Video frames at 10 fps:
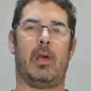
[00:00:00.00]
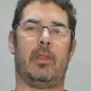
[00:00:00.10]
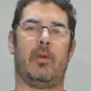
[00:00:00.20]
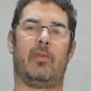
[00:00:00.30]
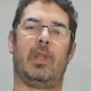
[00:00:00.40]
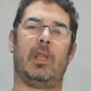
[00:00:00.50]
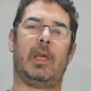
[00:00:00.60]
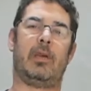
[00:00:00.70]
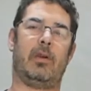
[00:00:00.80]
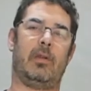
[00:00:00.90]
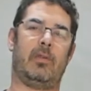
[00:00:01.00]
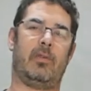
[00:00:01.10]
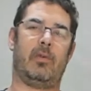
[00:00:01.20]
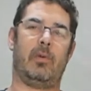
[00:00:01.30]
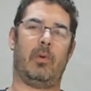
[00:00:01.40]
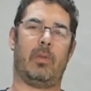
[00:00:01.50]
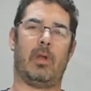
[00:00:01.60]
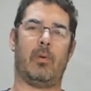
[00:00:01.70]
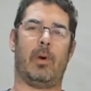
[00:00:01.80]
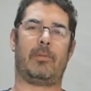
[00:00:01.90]
there's a link to
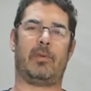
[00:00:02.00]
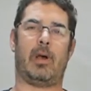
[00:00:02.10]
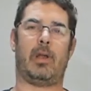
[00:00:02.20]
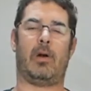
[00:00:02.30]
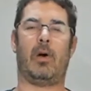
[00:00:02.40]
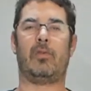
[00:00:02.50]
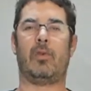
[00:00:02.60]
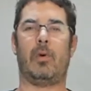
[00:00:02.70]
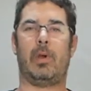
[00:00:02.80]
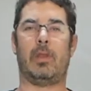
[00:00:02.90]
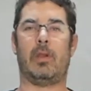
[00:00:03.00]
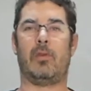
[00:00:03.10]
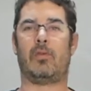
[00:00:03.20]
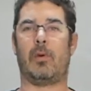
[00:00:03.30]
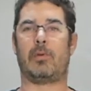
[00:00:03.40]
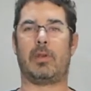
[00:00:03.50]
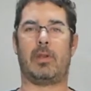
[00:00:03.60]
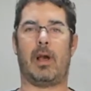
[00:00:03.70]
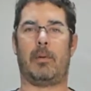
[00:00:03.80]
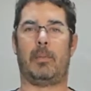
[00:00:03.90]
their website also in the description
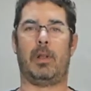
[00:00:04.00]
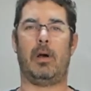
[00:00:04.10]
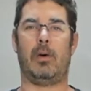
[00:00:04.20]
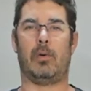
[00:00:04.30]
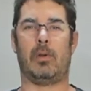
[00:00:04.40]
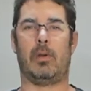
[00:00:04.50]
down below.